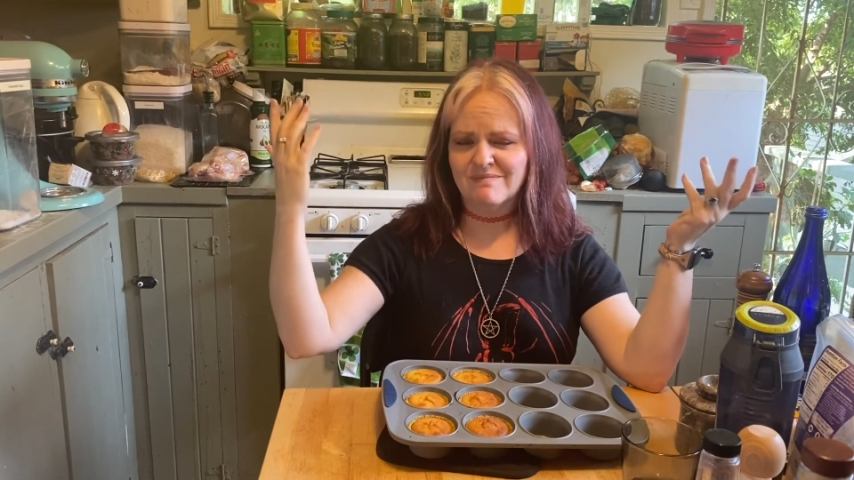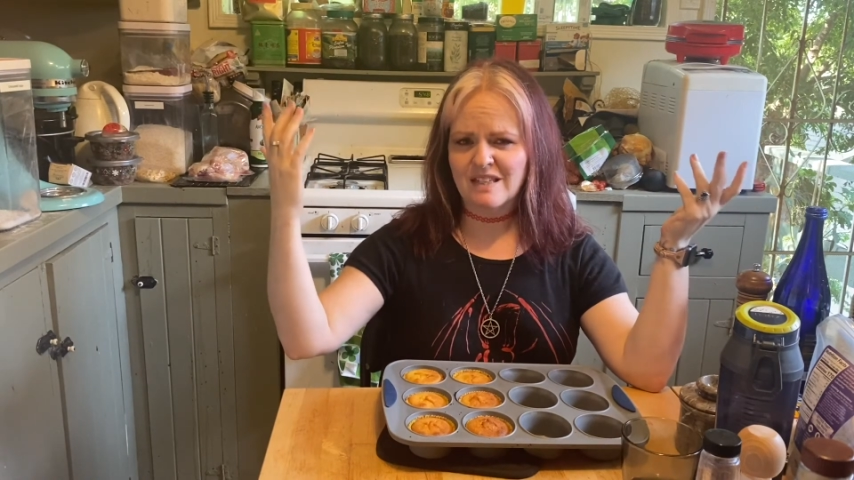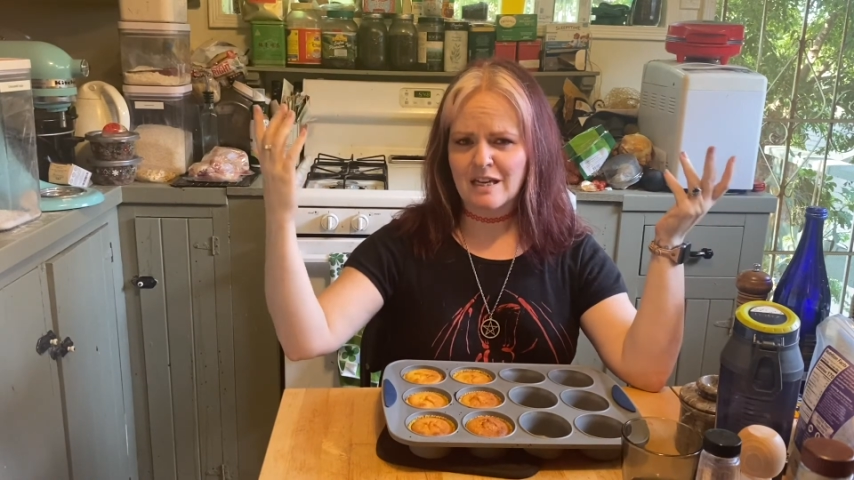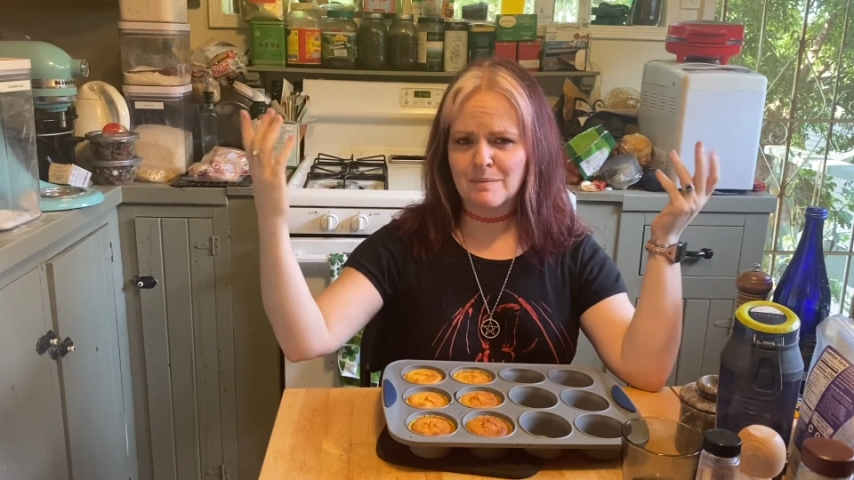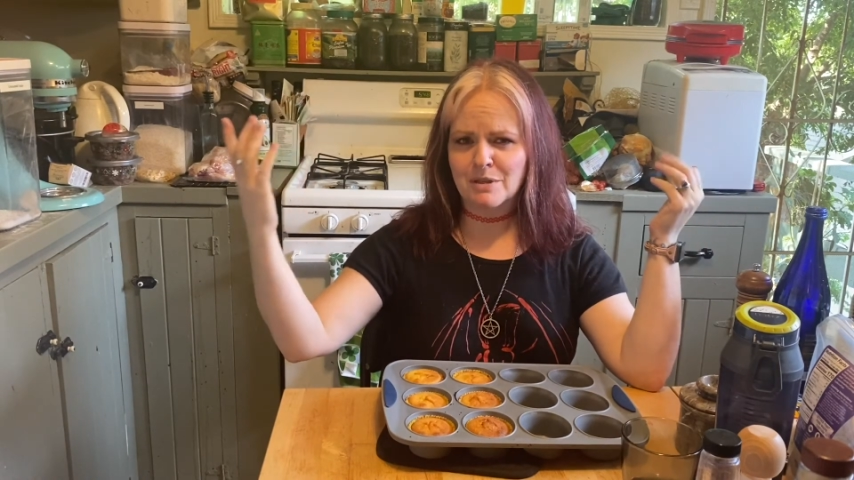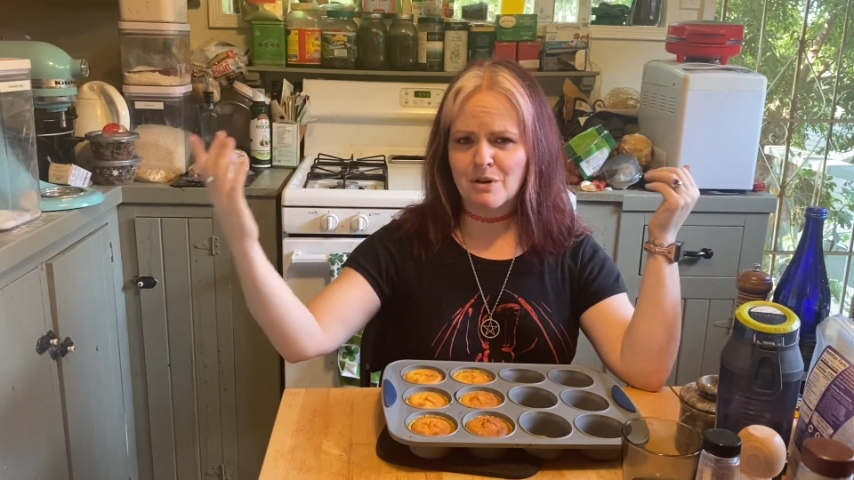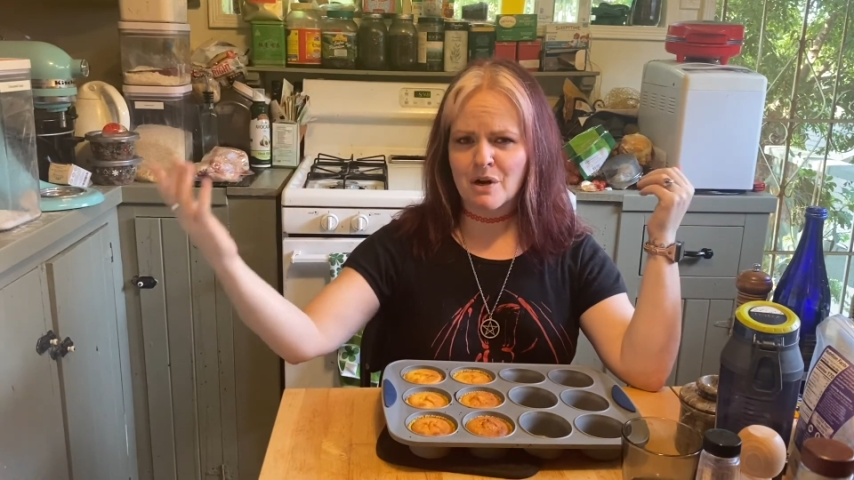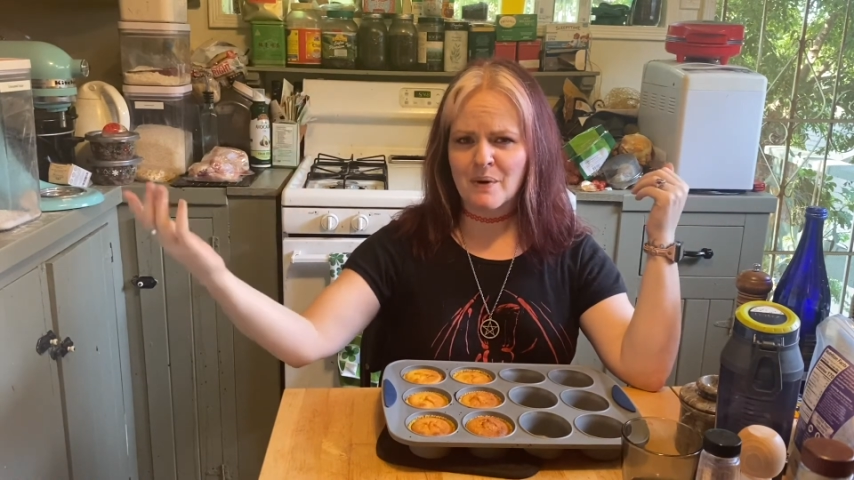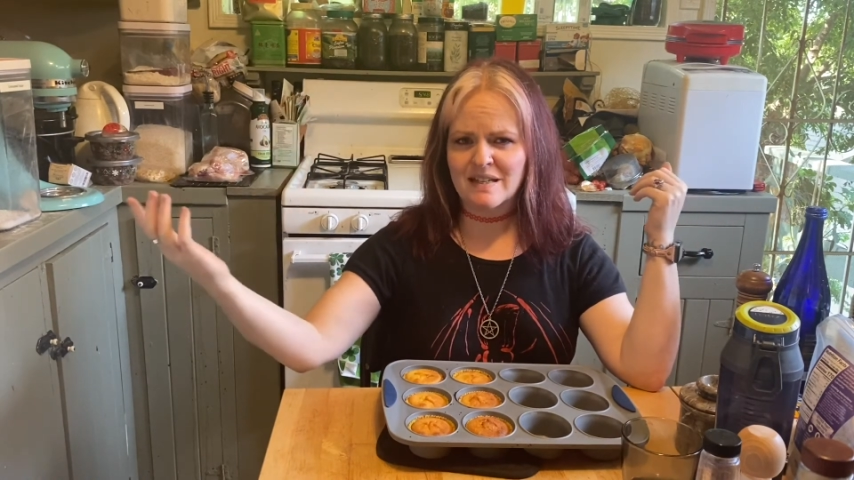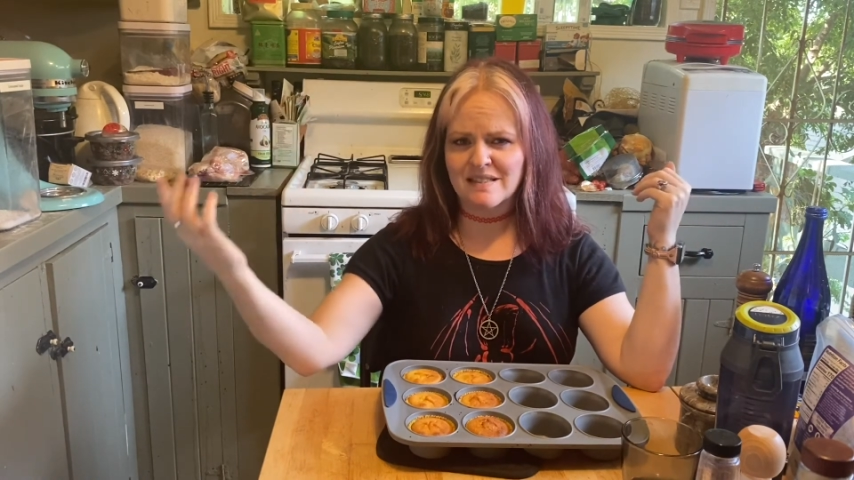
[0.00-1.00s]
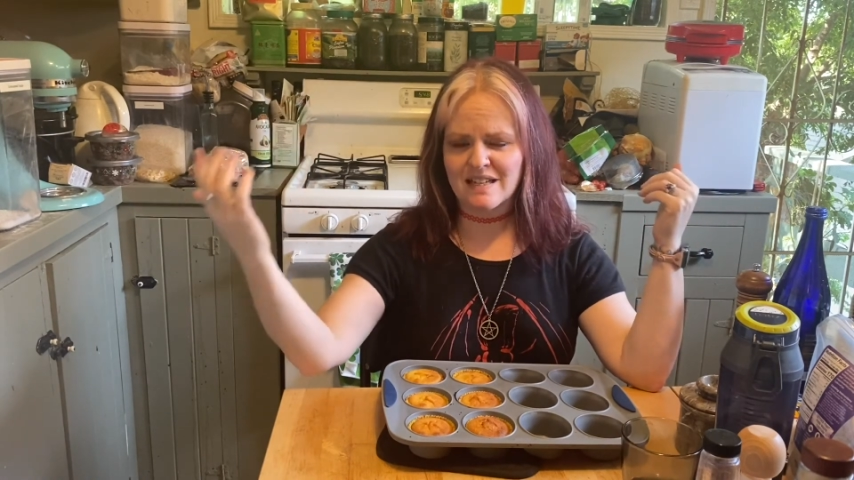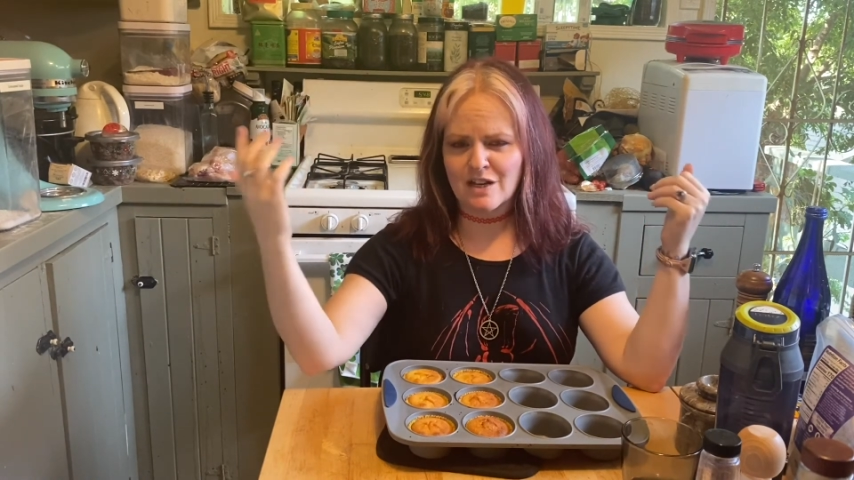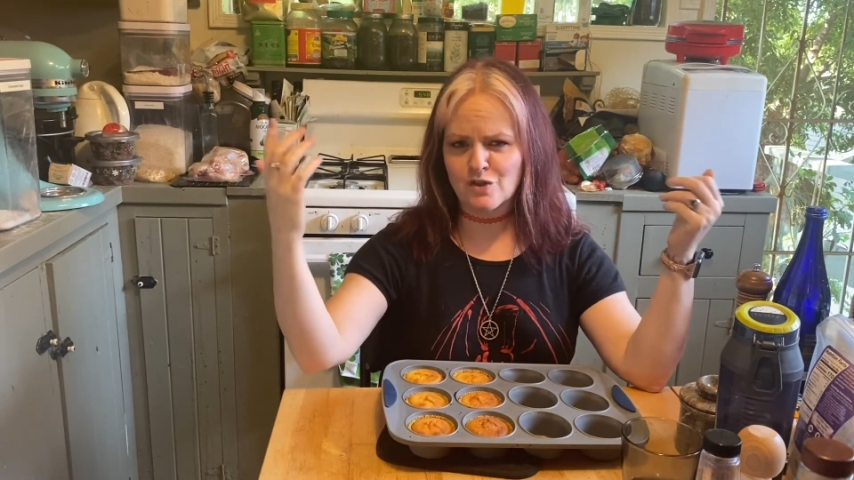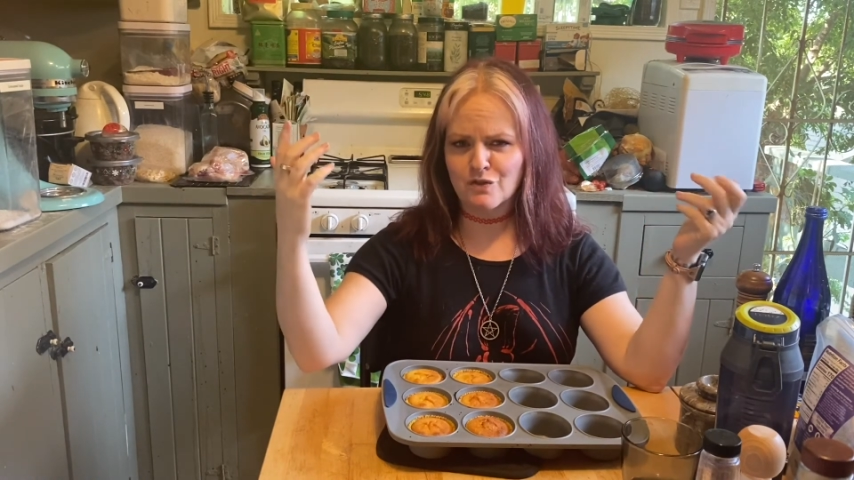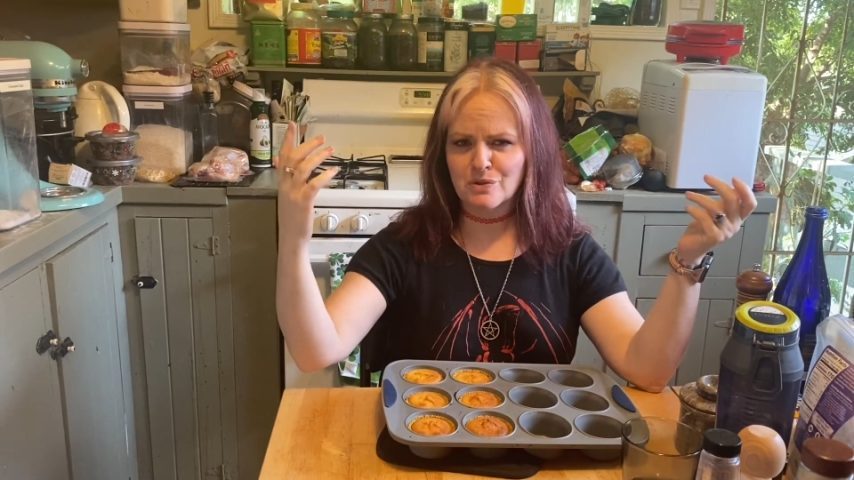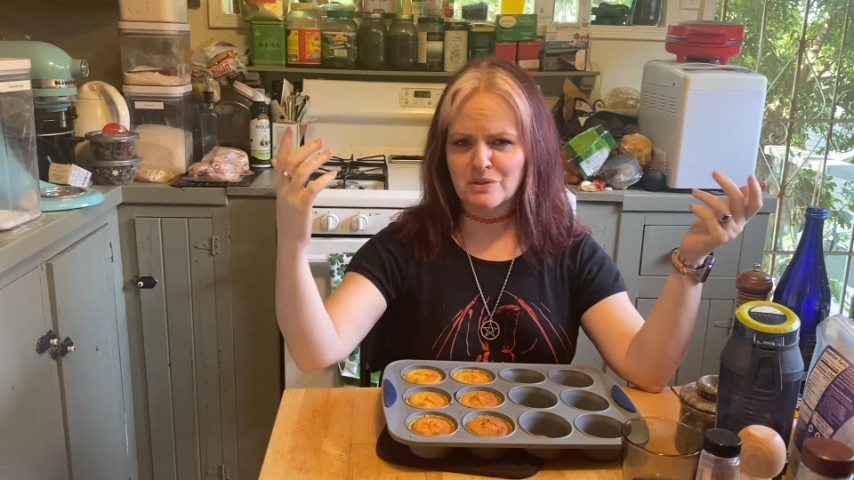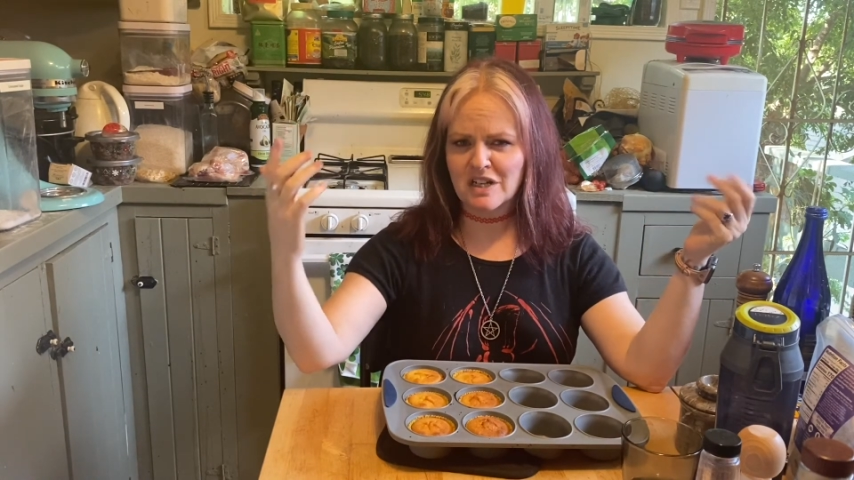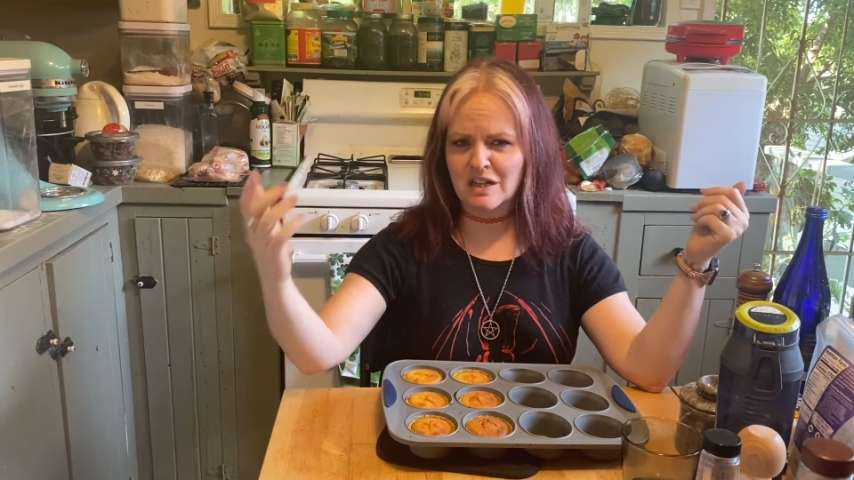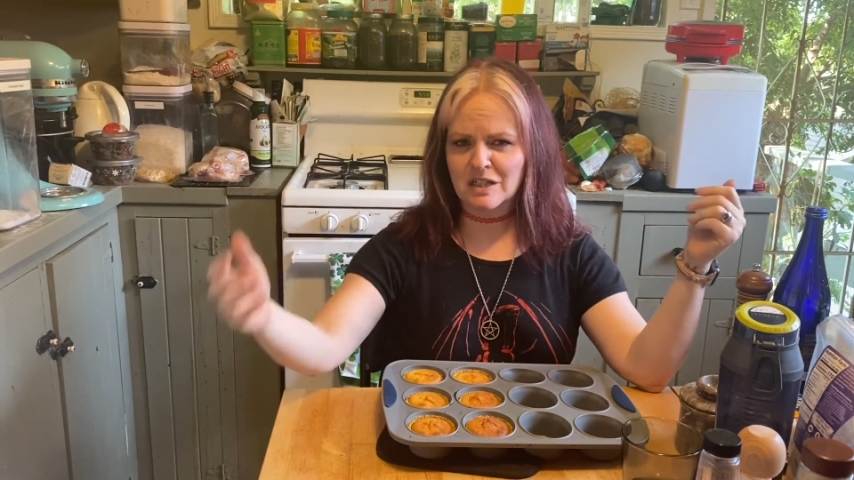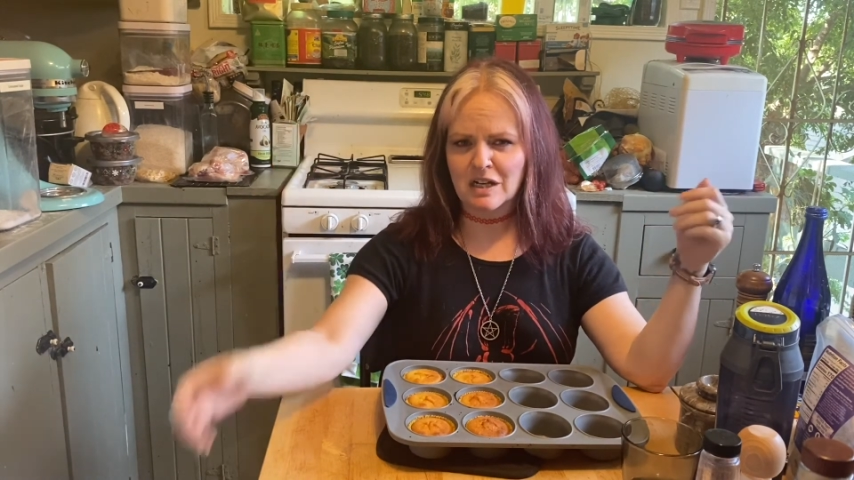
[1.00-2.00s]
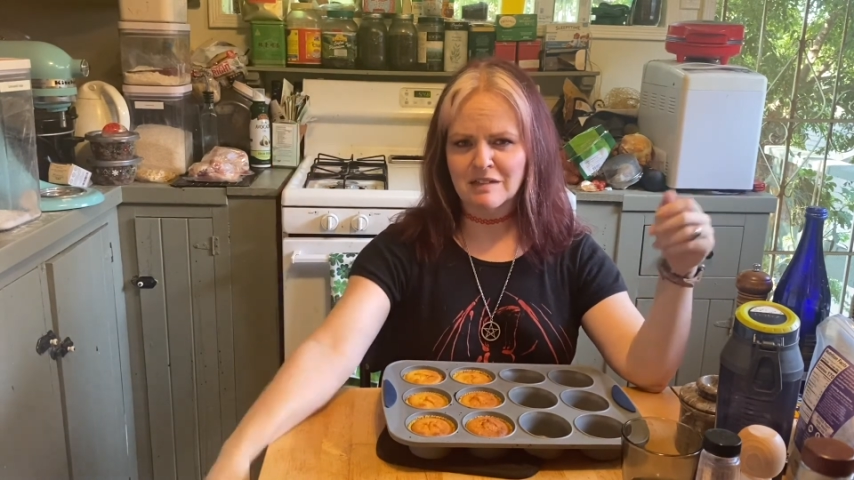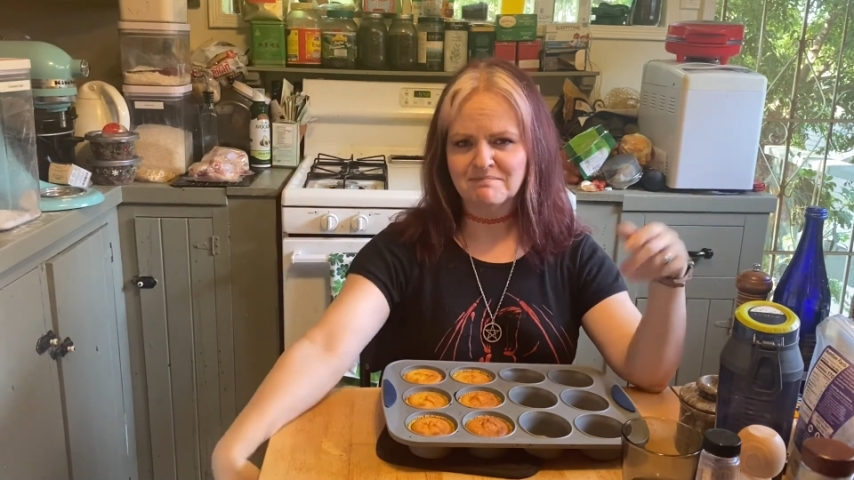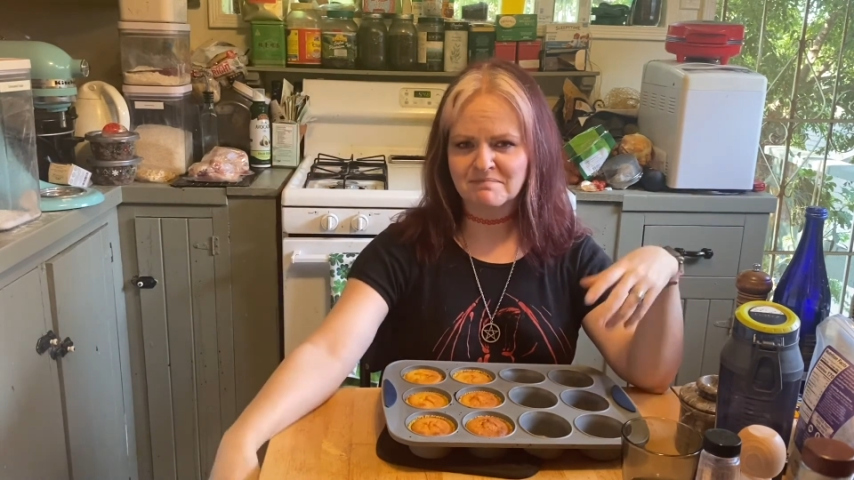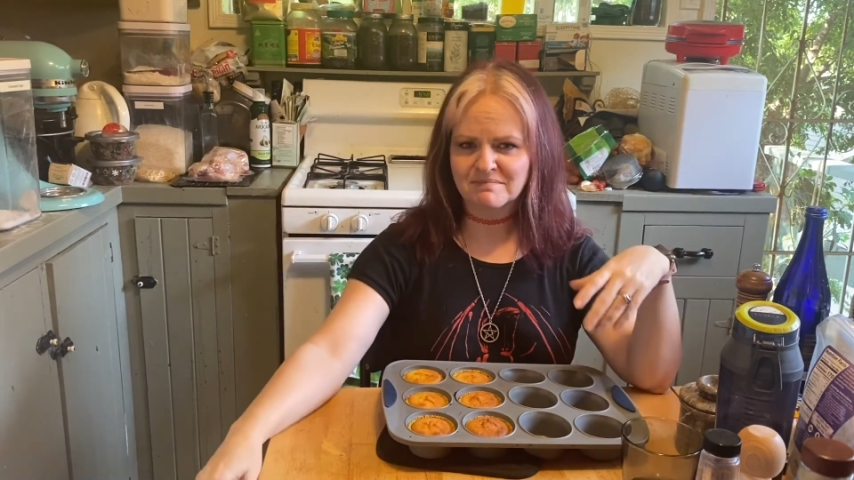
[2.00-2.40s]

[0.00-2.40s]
kwos-food.com.